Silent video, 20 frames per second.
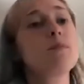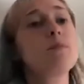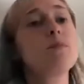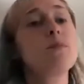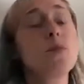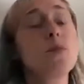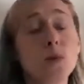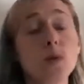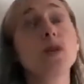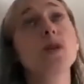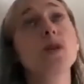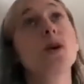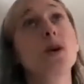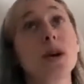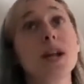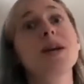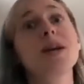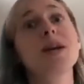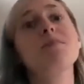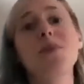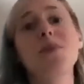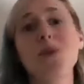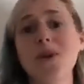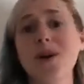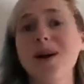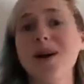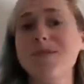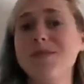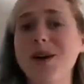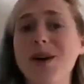
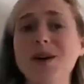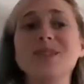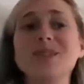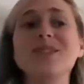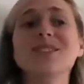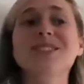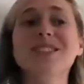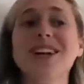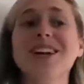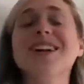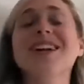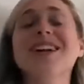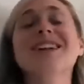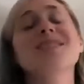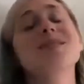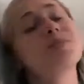more about sharing